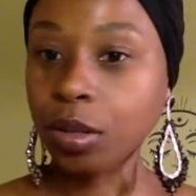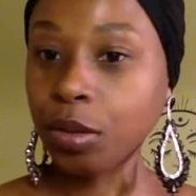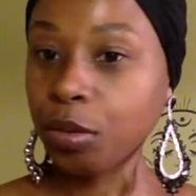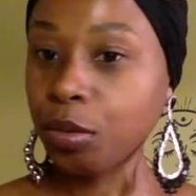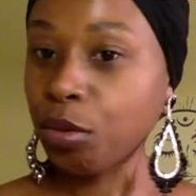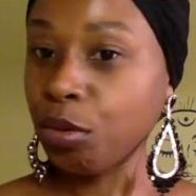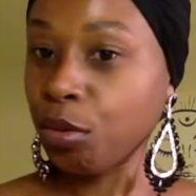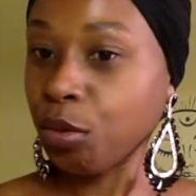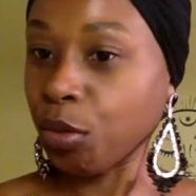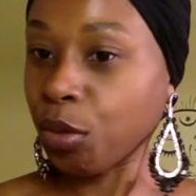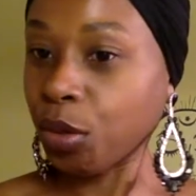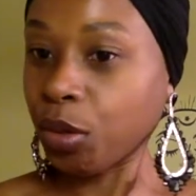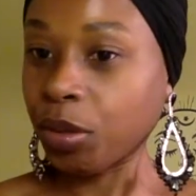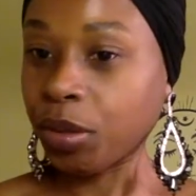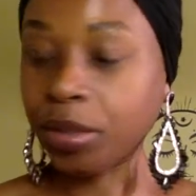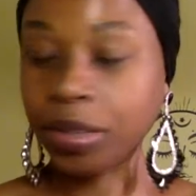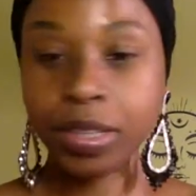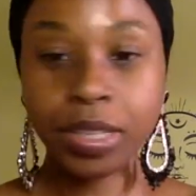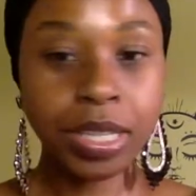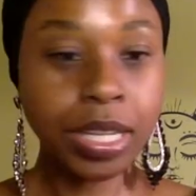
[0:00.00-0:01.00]
Whew.
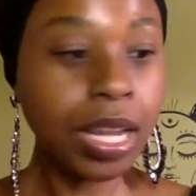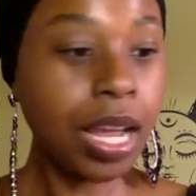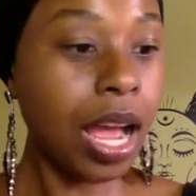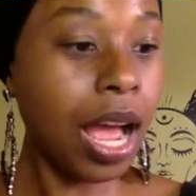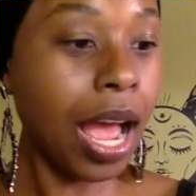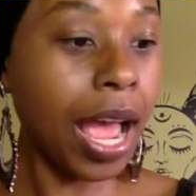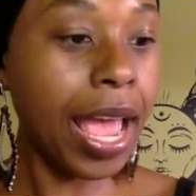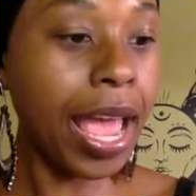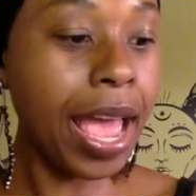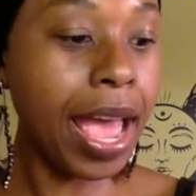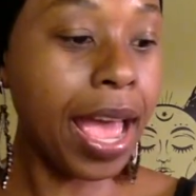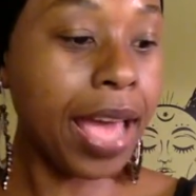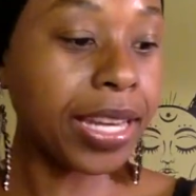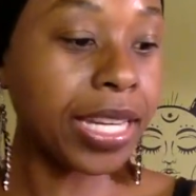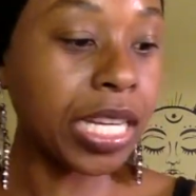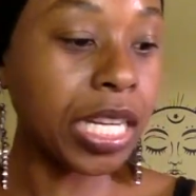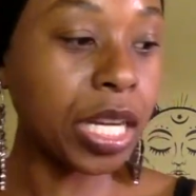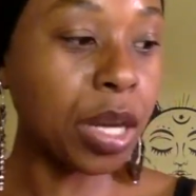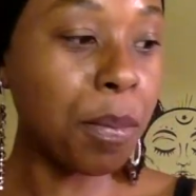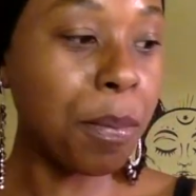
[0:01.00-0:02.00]
I
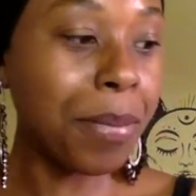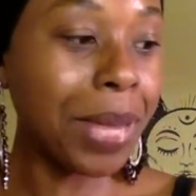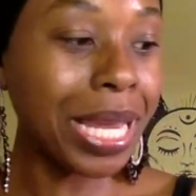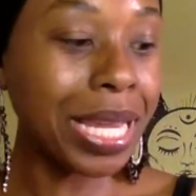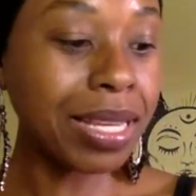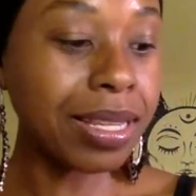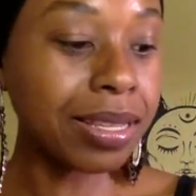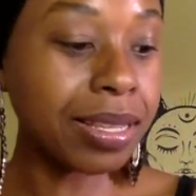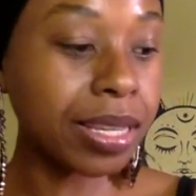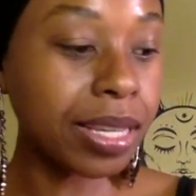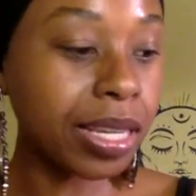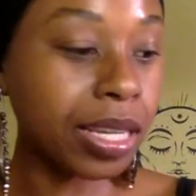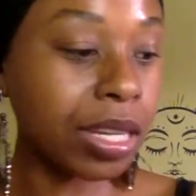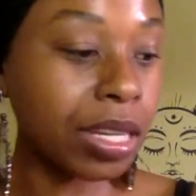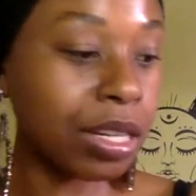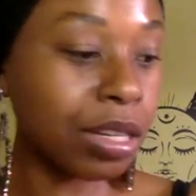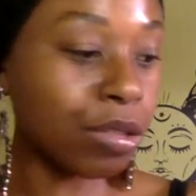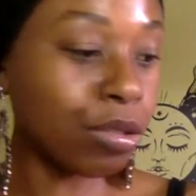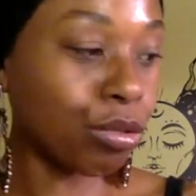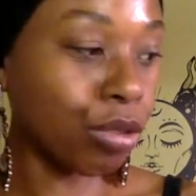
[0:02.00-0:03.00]
had an
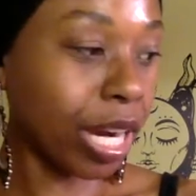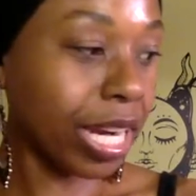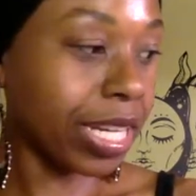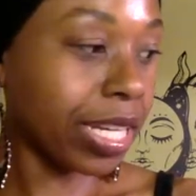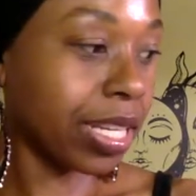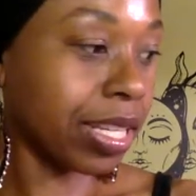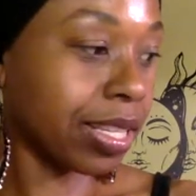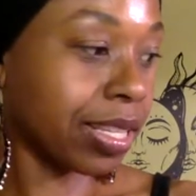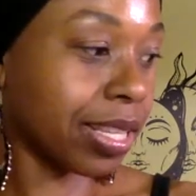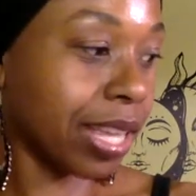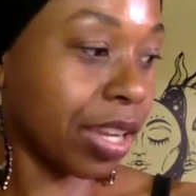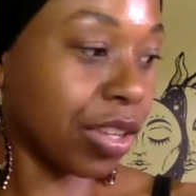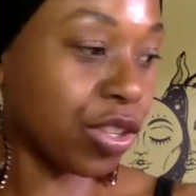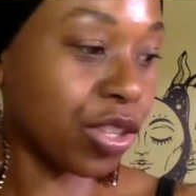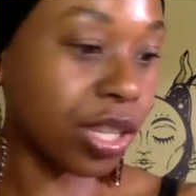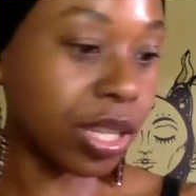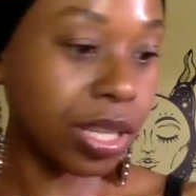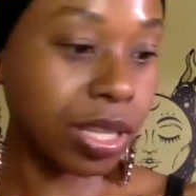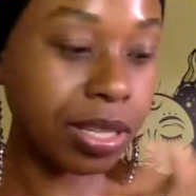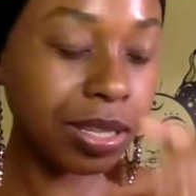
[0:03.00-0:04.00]
amazing writing
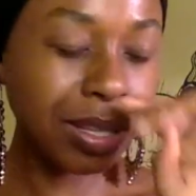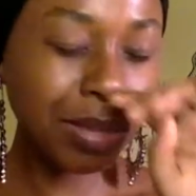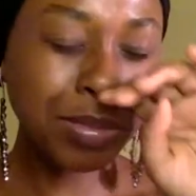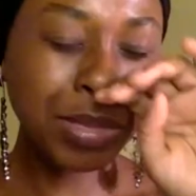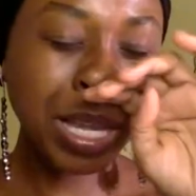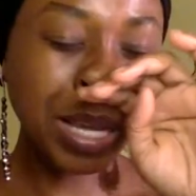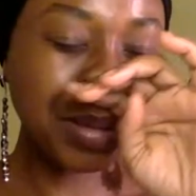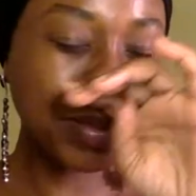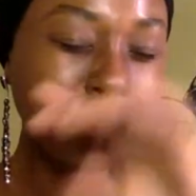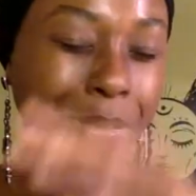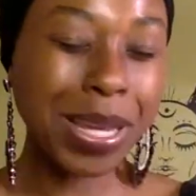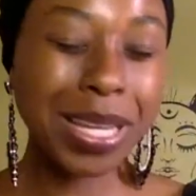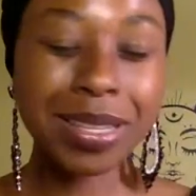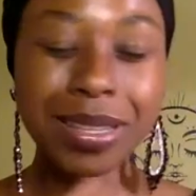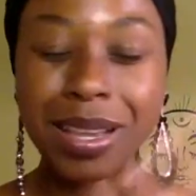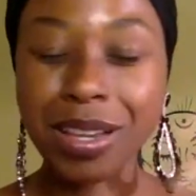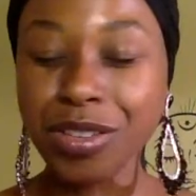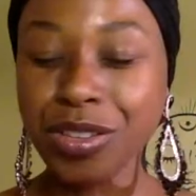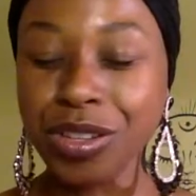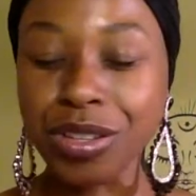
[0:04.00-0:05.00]
session. Sometimes my
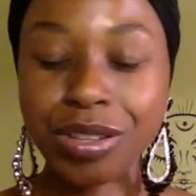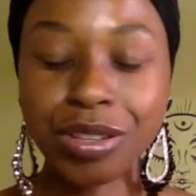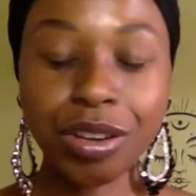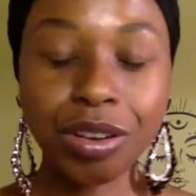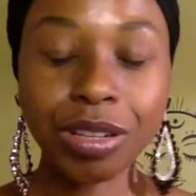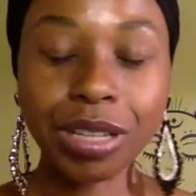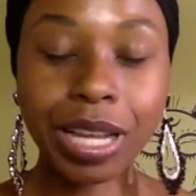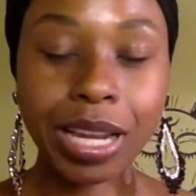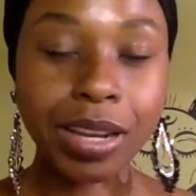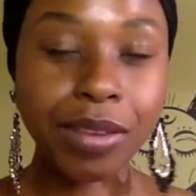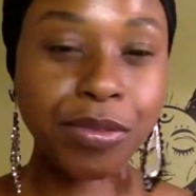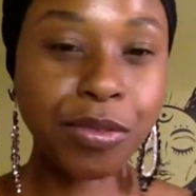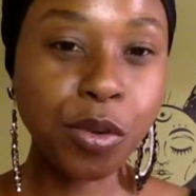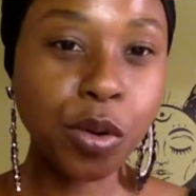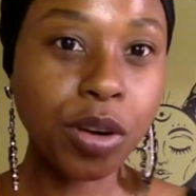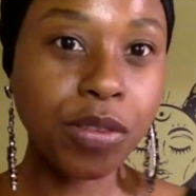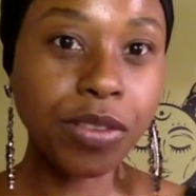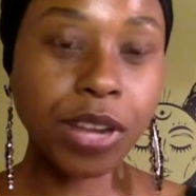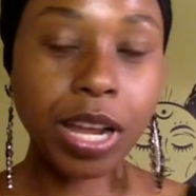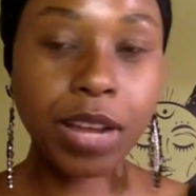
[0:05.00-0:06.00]
sessions are like
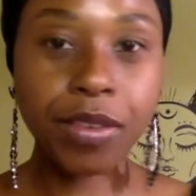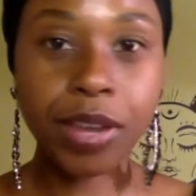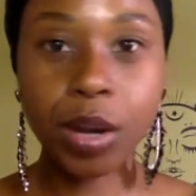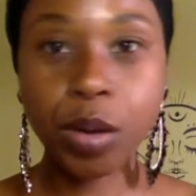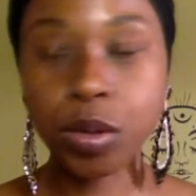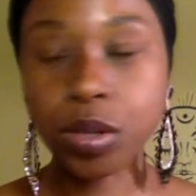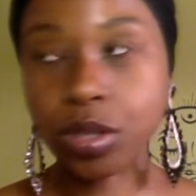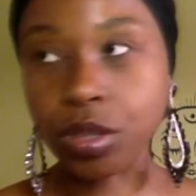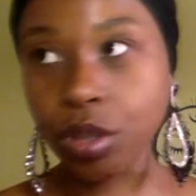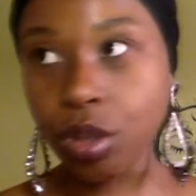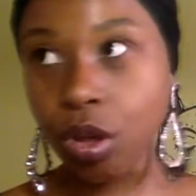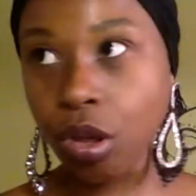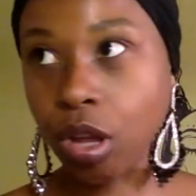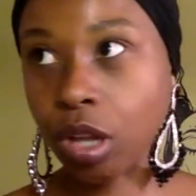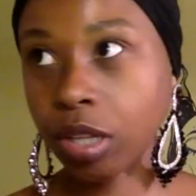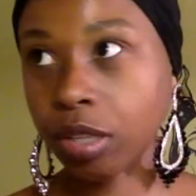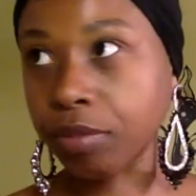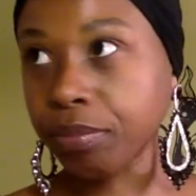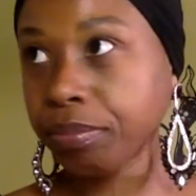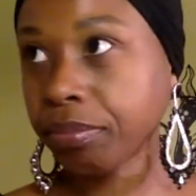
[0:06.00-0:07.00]
four or five hours
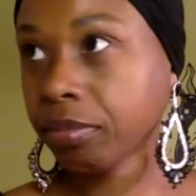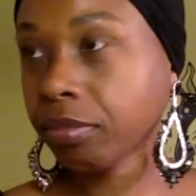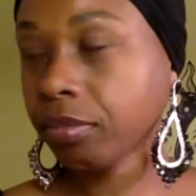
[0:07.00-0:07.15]
long.